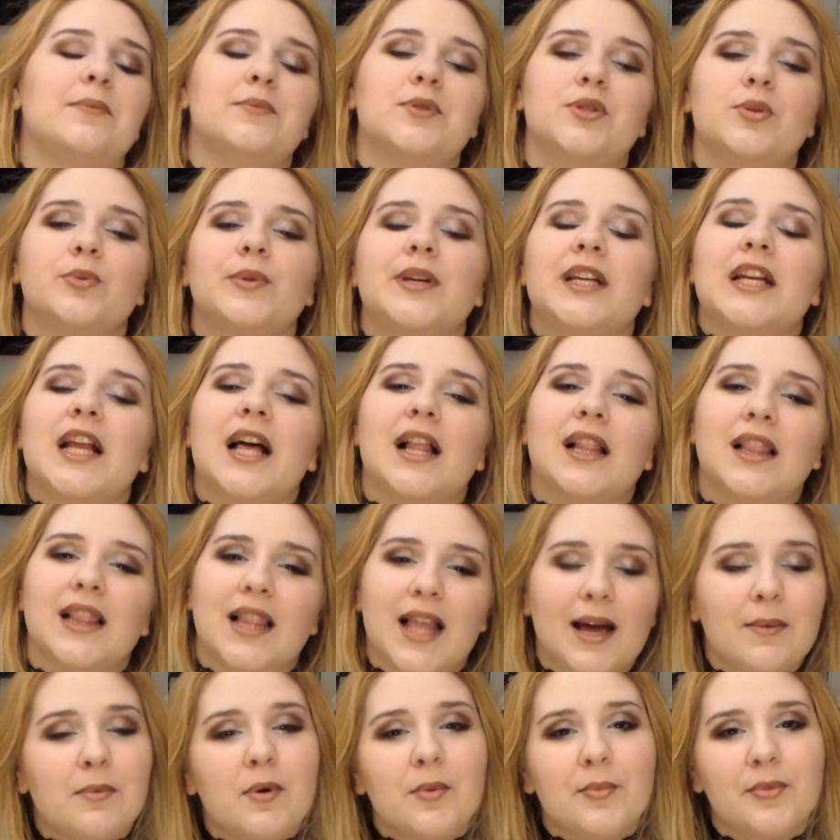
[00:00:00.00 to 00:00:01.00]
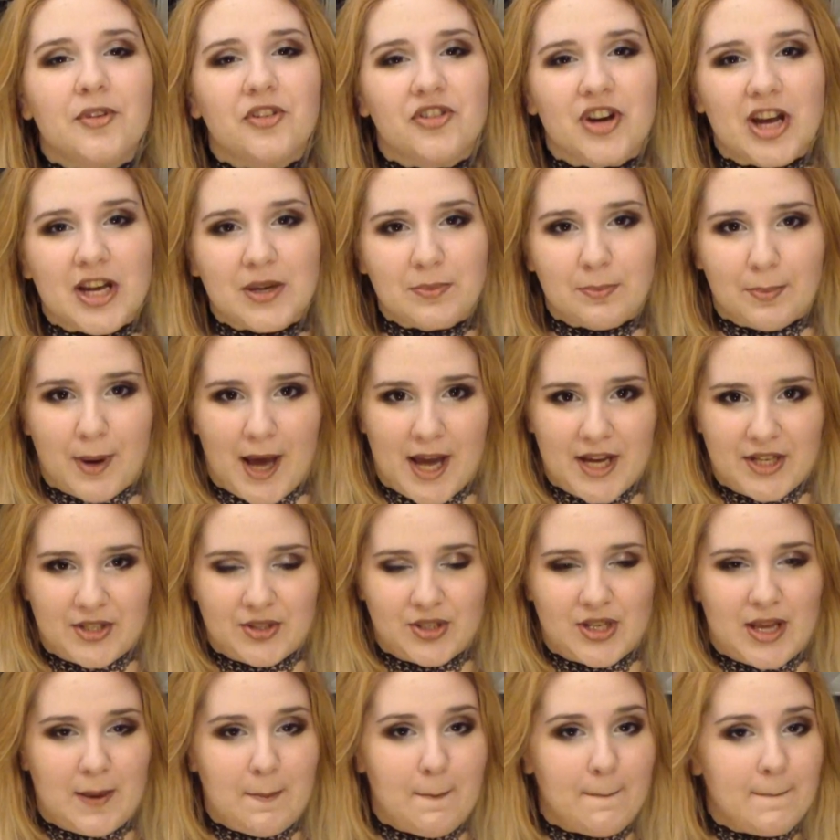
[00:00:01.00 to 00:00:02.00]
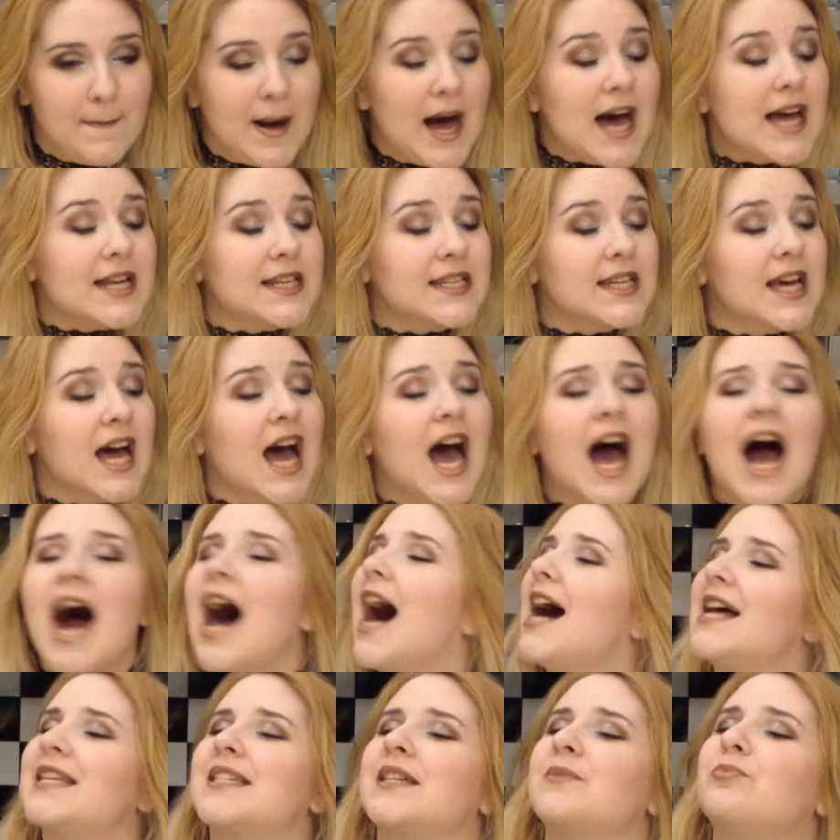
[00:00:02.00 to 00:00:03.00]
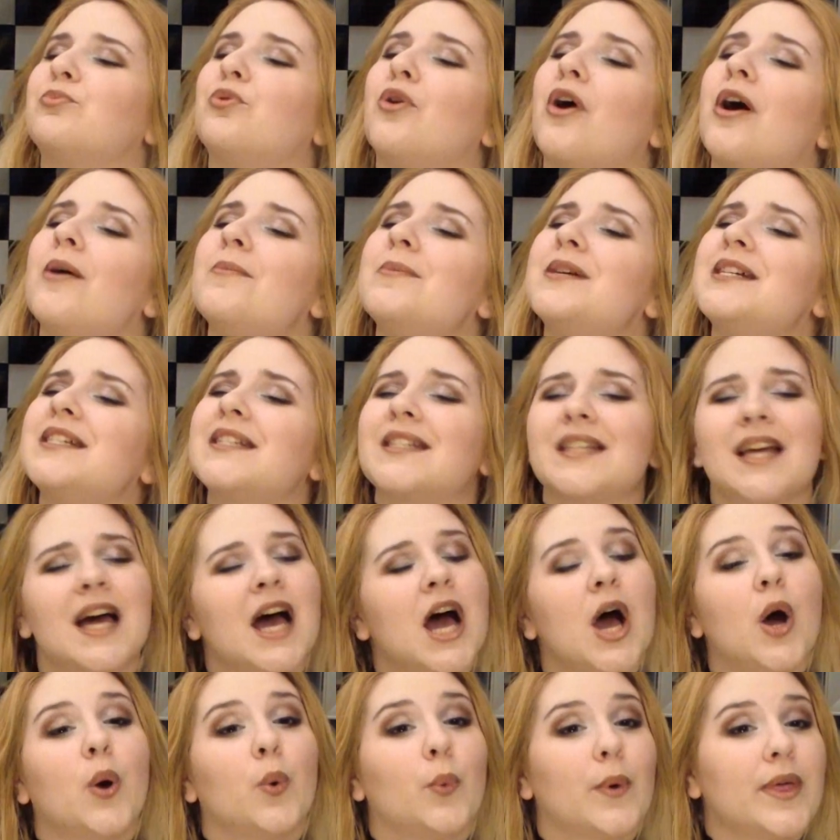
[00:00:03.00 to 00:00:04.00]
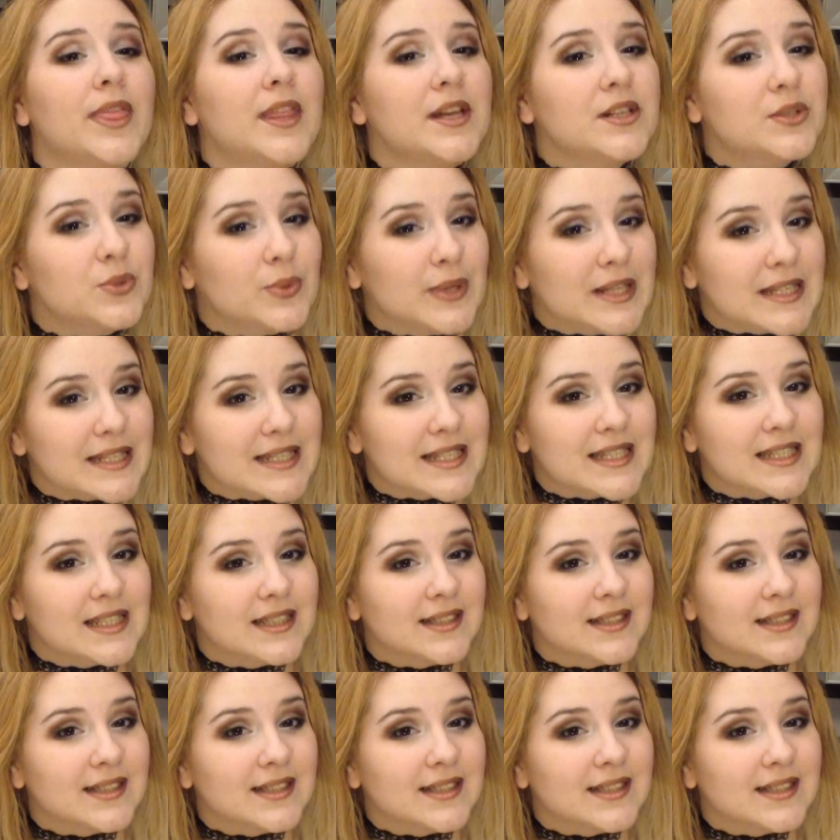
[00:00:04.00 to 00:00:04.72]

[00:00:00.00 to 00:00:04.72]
doing a lemon meringue pie today, but as I promised, with a twist.